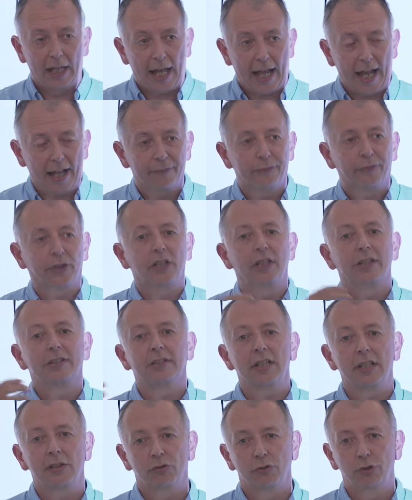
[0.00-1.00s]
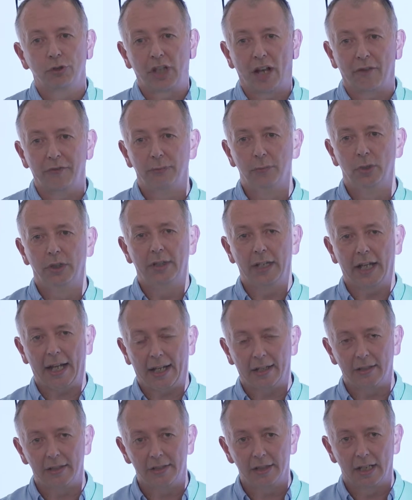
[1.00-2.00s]
advocacy through government
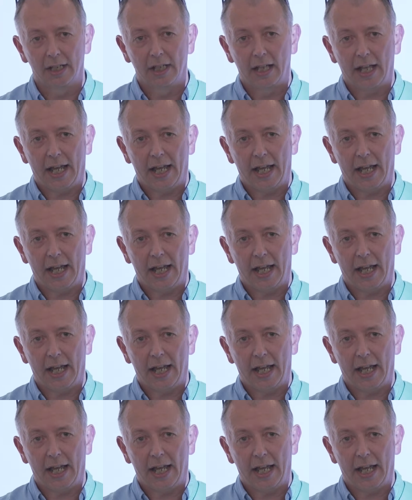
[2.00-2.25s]
and